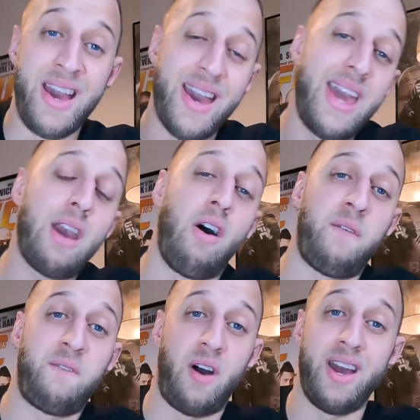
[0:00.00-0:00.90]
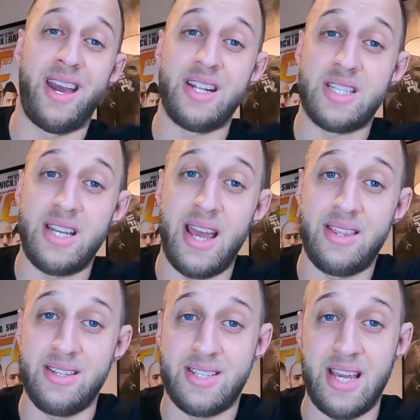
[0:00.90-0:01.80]
He got a fight against
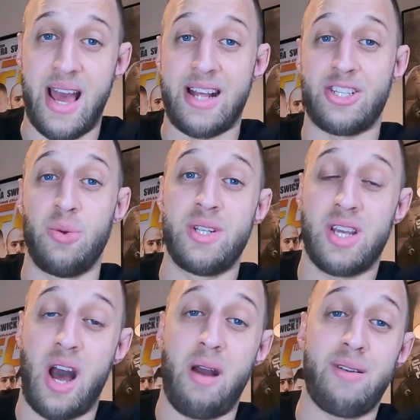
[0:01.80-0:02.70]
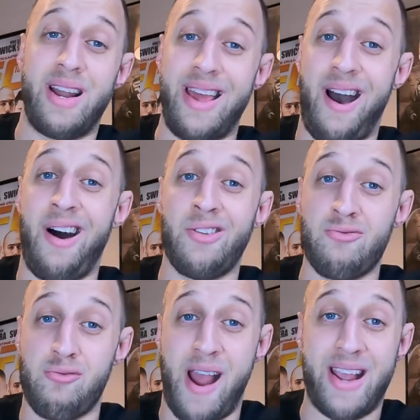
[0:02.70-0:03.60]
Nathan Diaz, who is currently
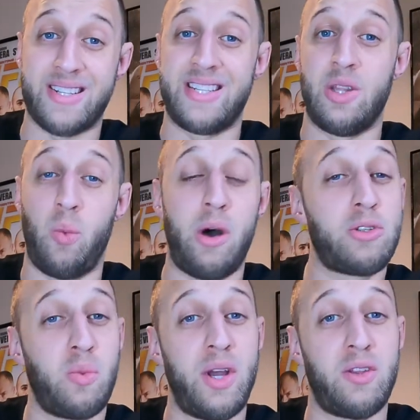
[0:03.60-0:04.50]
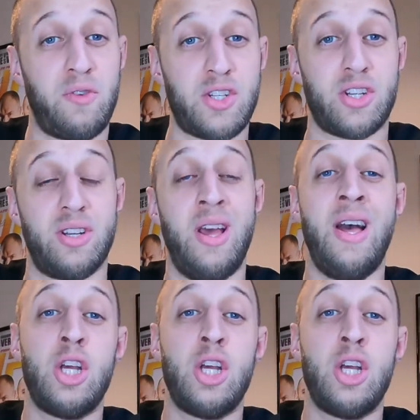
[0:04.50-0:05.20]
unranked in the welterweight division.